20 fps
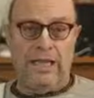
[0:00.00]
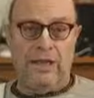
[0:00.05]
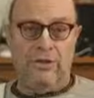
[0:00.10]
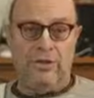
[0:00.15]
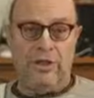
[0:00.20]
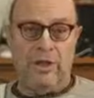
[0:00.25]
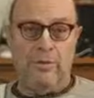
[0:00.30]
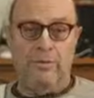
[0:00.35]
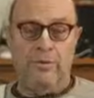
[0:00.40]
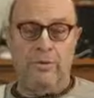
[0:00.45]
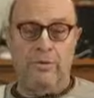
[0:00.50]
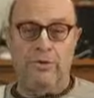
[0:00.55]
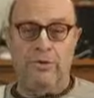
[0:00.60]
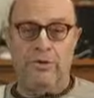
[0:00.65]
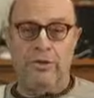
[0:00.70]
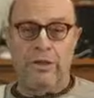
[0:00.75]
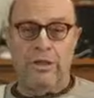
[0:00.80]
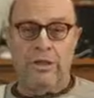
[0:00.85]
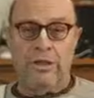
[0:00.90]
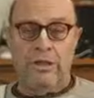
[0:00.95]
our temples
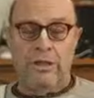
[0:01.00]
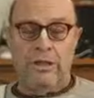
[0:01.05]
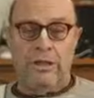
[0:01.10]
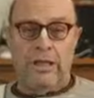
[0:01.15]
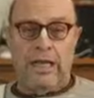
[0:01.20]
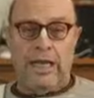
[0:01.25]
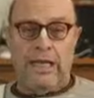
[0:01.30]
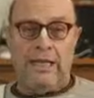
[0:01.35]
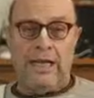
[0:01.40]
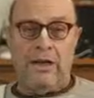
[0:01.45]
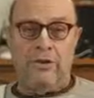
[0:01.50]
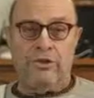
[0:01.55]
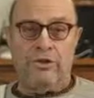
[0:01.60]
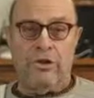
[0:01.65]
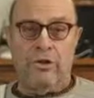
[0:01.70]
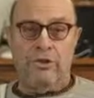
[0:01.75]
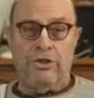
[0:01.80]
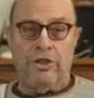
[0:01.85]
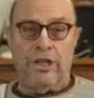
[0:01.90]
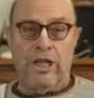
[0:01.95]
and our
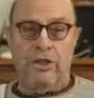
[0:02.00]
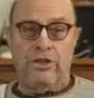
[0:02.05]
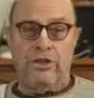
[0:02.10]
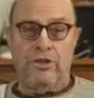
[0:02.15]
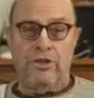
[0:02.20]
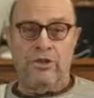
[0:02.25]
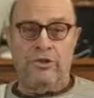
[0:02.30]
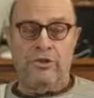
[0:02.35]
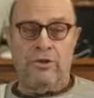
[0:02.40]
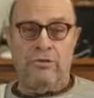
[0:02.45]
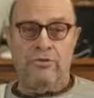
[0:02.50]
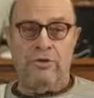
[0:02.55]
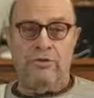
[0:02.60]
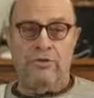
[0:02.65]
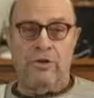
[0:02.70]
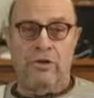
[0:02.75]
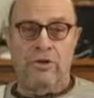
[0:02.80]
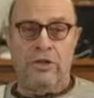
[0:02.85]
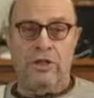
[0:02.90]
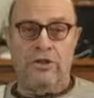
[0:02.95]
associations of
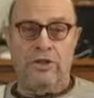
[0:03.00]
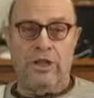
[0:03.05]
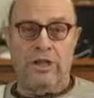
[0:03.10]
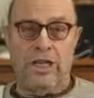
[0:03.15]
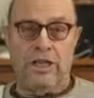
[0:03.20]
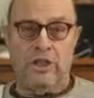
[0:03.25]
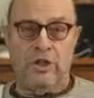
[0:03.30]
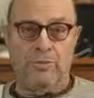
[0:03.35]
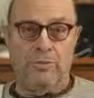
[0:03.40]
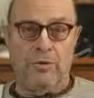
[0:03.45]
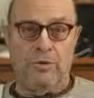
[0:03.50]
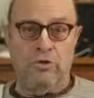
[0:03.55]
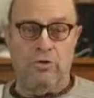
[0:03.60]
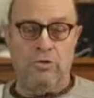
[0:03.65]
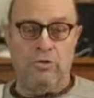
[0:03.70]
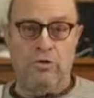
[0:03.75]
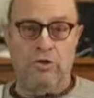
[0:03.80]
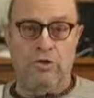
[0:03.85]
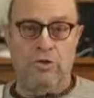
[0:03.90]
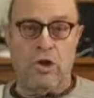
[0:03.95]
devotees are like
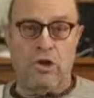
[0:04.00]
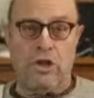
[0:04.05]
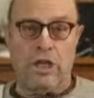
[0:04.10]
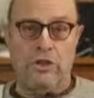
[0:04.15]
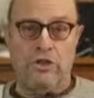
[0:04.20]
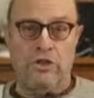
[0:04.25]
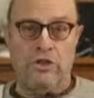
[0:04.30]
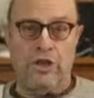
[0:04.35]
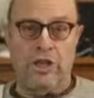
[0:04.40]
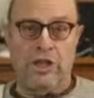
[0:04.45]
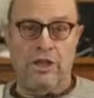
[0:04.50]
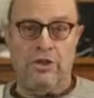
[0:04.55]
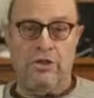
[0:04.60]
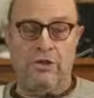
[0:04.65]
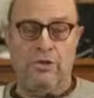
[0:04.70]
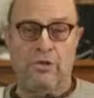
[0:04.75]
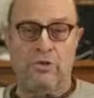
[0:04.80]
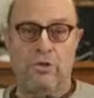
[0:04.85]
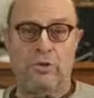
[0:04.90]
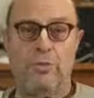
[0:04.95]
spiritual stock exchanges
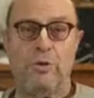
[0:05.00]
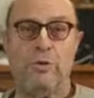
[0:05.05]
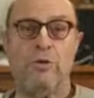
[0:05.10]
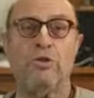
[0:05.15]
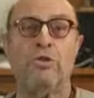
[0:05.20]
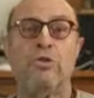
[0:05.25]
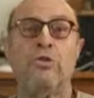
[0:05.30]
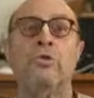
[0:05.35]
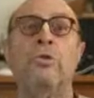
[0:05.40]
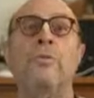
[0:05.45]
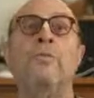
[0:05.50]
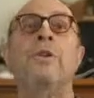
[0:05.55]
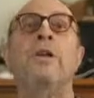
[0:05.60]
or spiritual